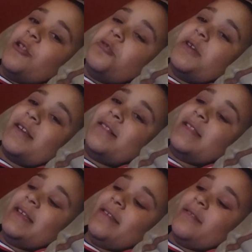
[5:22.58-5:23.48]
Hillary
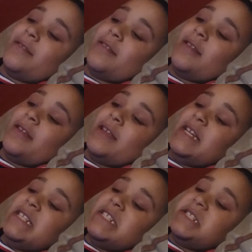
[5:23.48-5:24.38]
Clinton,
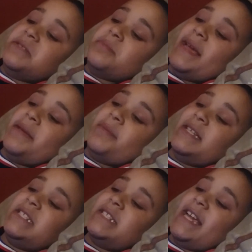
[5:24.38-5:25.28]
she may
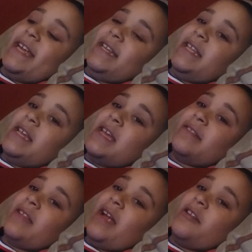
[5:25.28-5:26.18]
be shady
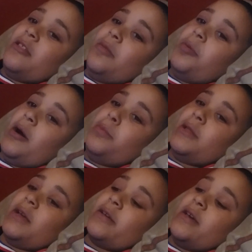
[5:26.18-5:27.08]
and lie to the
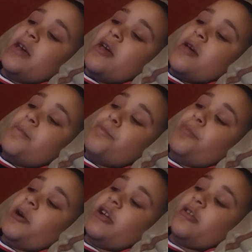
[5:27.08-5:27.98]
public,
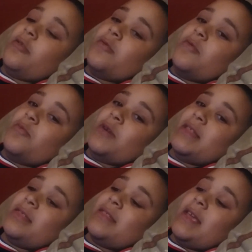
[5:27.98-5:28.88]
but
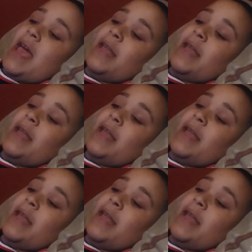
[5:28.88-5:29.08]
with